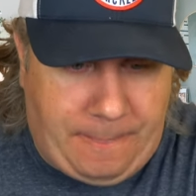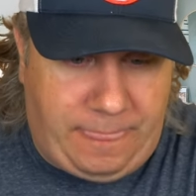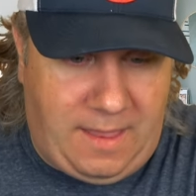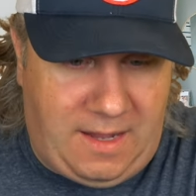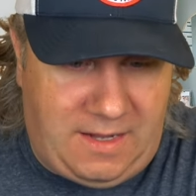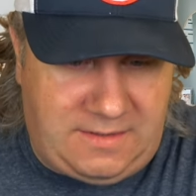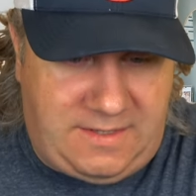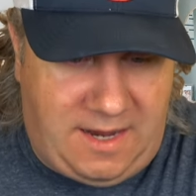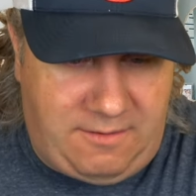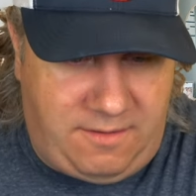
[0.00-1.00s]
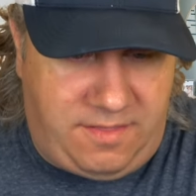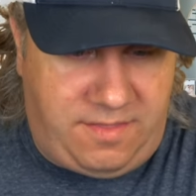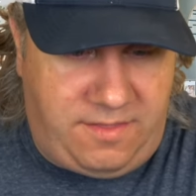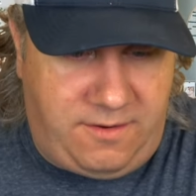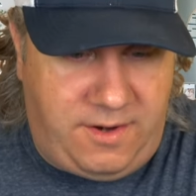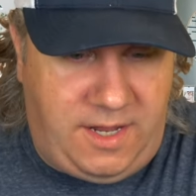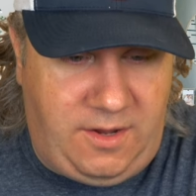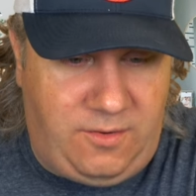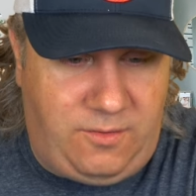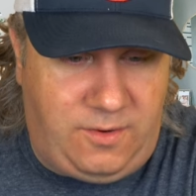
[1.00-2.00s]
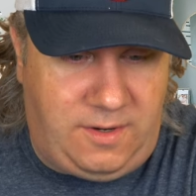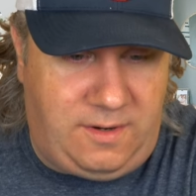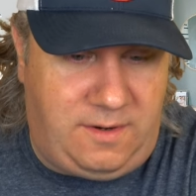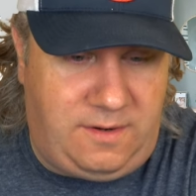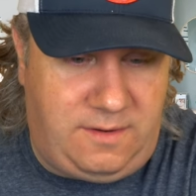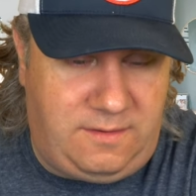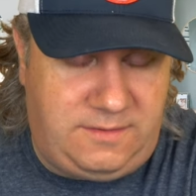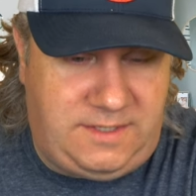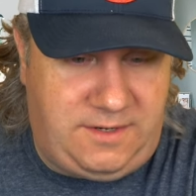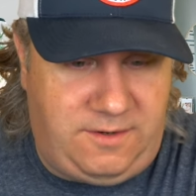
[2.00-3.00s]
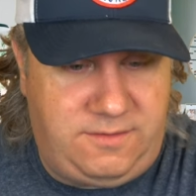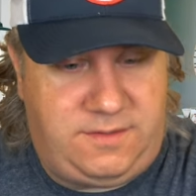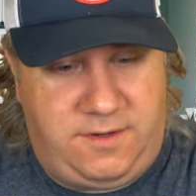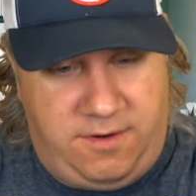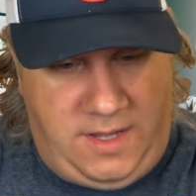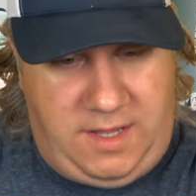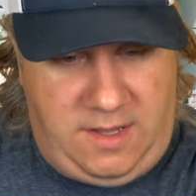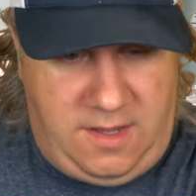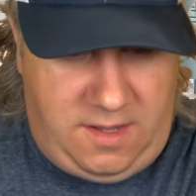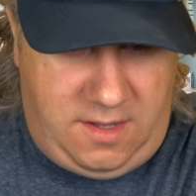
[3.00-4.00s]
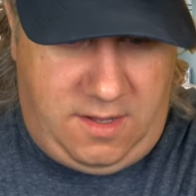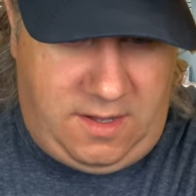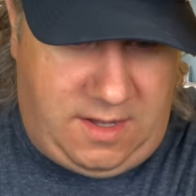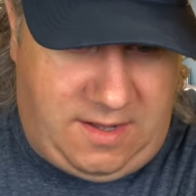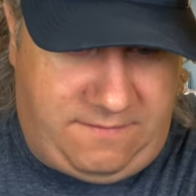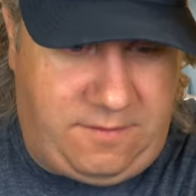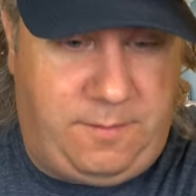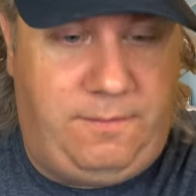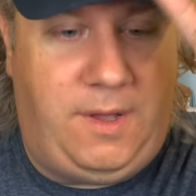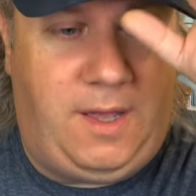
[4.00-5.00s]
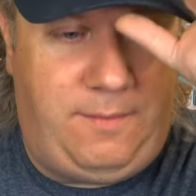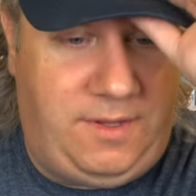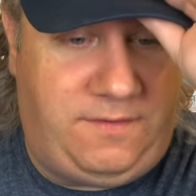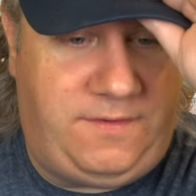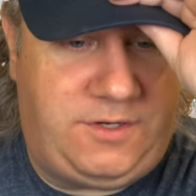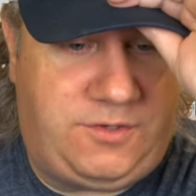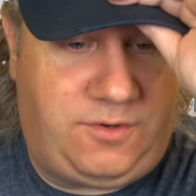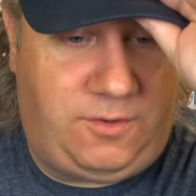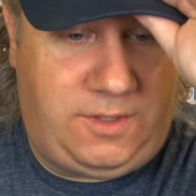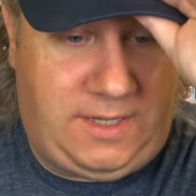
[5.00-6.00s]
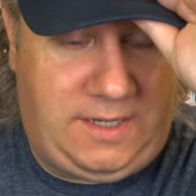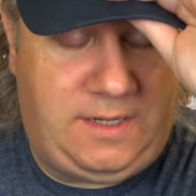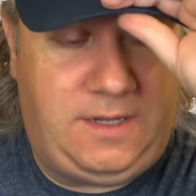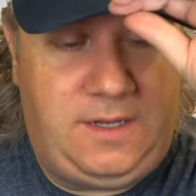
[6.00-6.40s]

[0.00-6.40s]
Uh, Tiagra thirty or Tiernos thirty uh, for uh, billfish trolling.